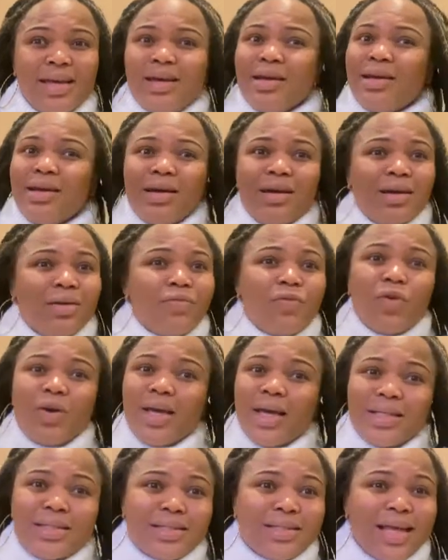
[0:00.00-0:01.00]

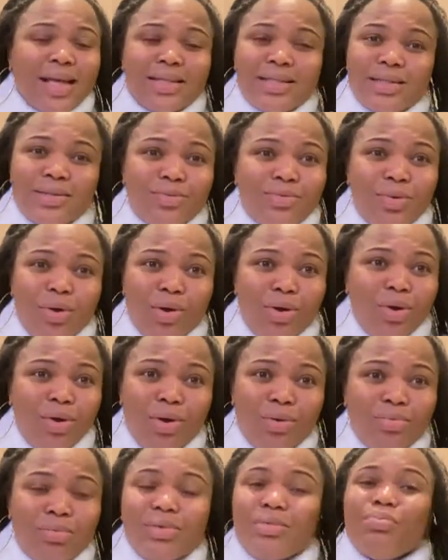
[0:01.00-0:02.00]
Forget that.
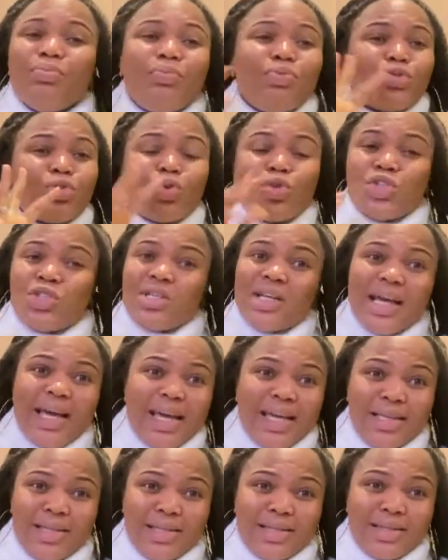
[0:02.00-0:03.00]

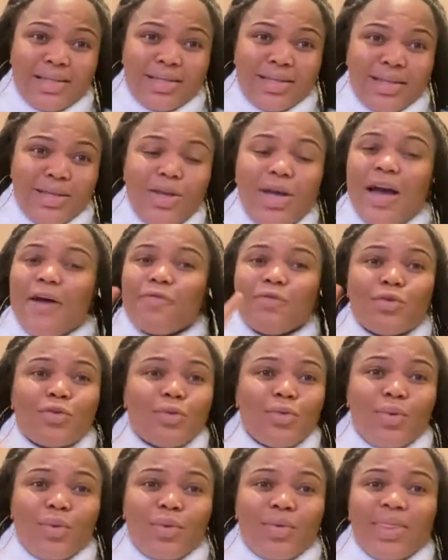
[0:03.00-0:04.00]
Socialize. You have
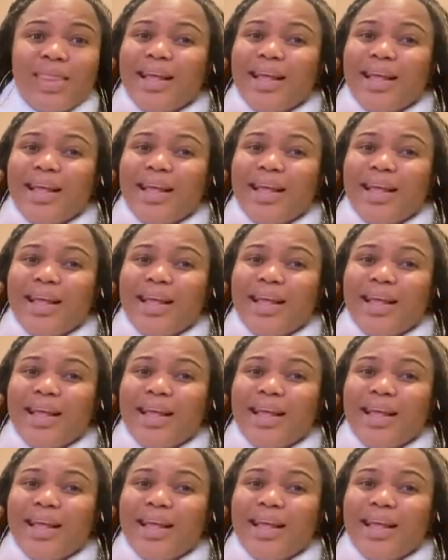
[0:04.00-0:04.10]
to.